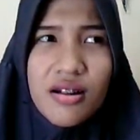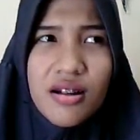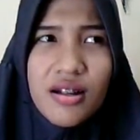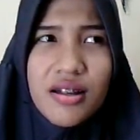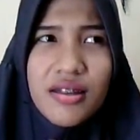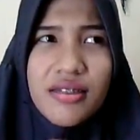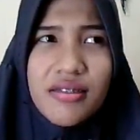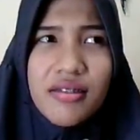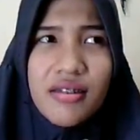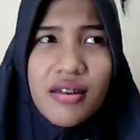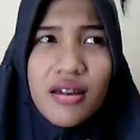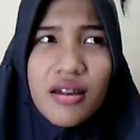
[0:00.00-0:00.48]

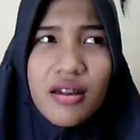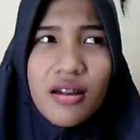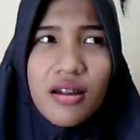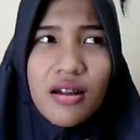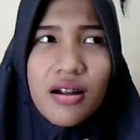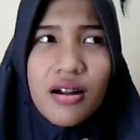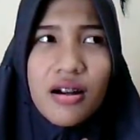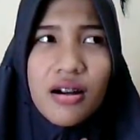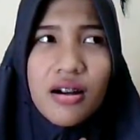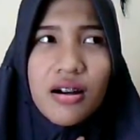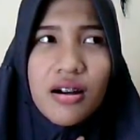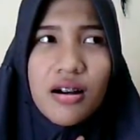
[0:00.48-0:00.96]
i
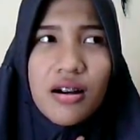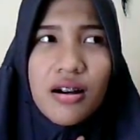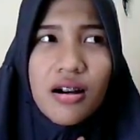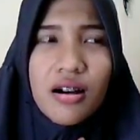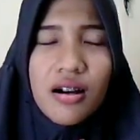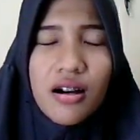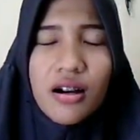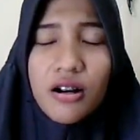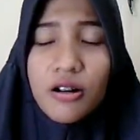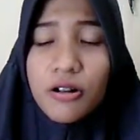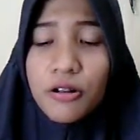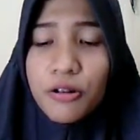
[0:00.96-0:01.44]
think
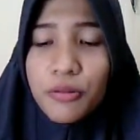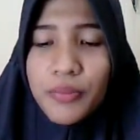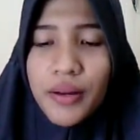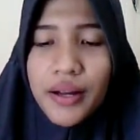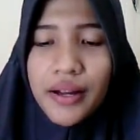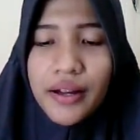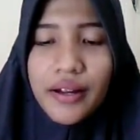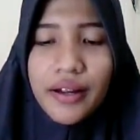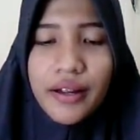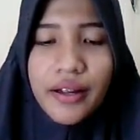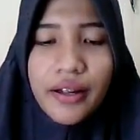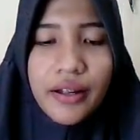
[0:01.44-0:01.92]
all
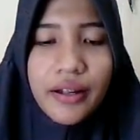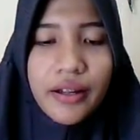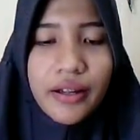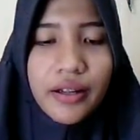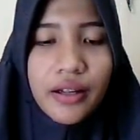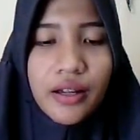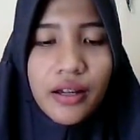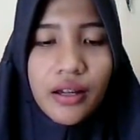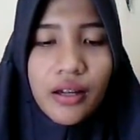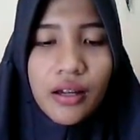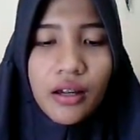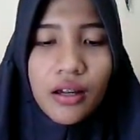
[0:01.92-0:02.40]
my